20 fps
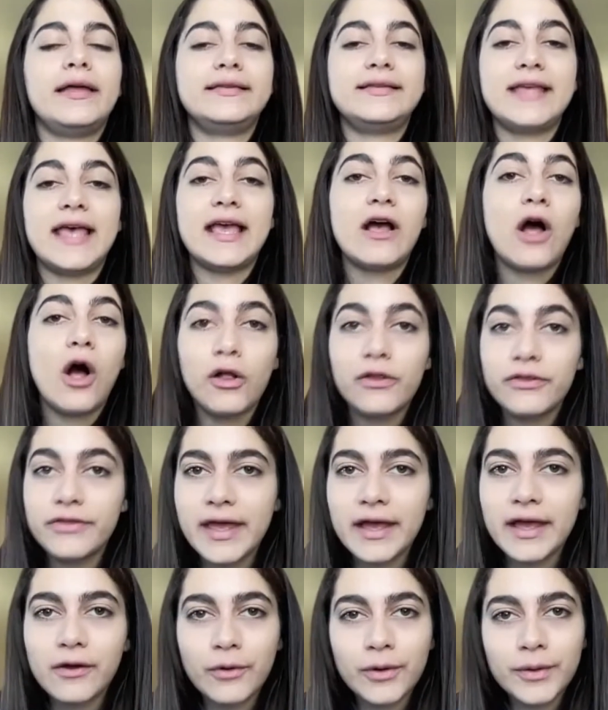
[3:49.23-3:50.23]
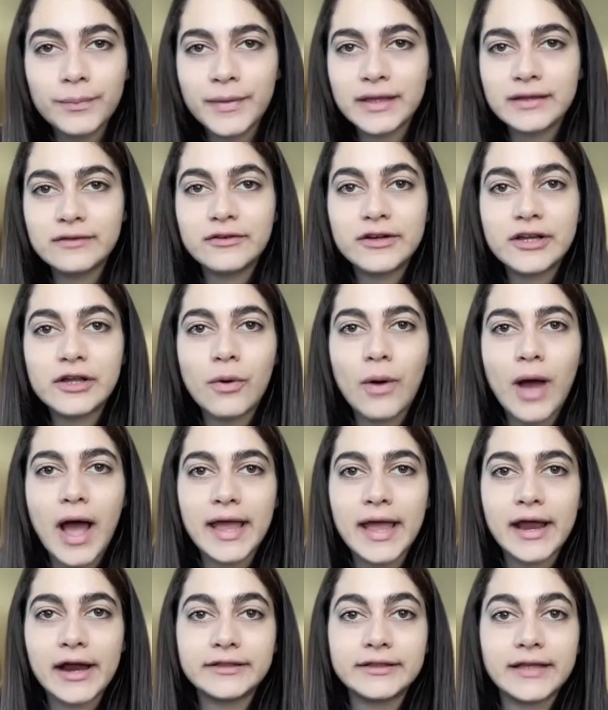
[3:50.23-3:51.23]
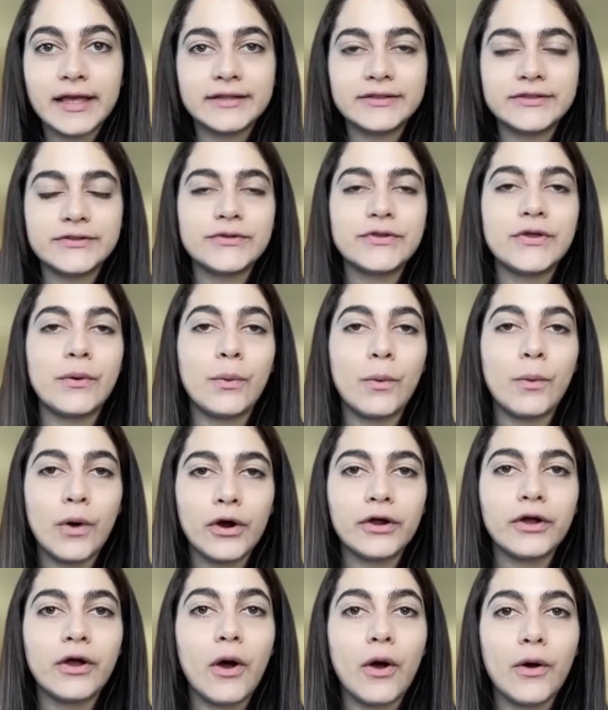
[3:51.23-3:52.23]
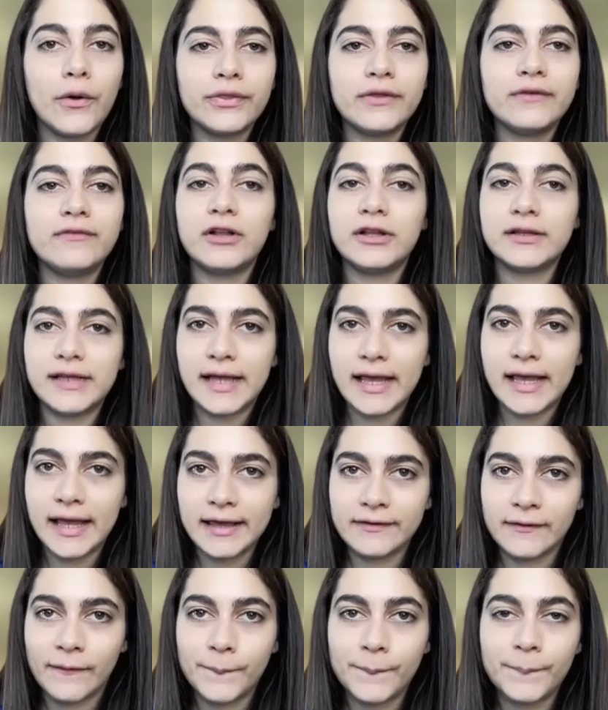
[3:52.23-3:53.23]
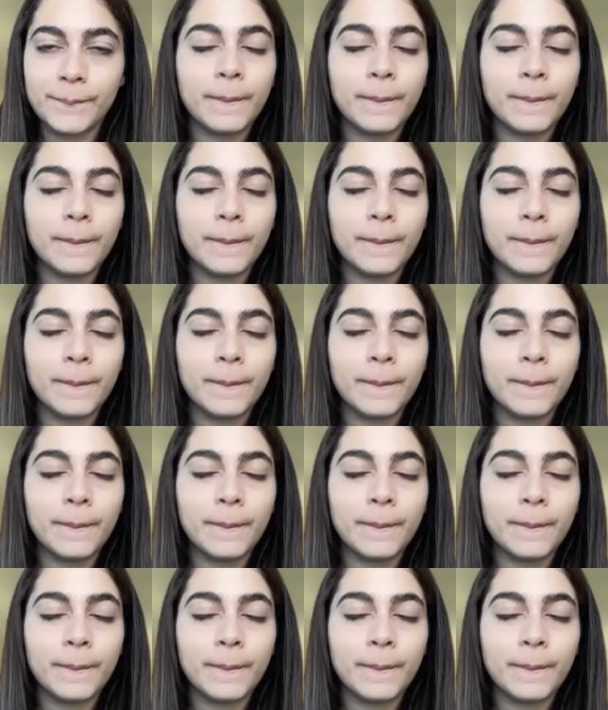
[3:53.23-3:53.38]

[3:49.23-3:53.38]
take all the equipment required and do the work on the volcano.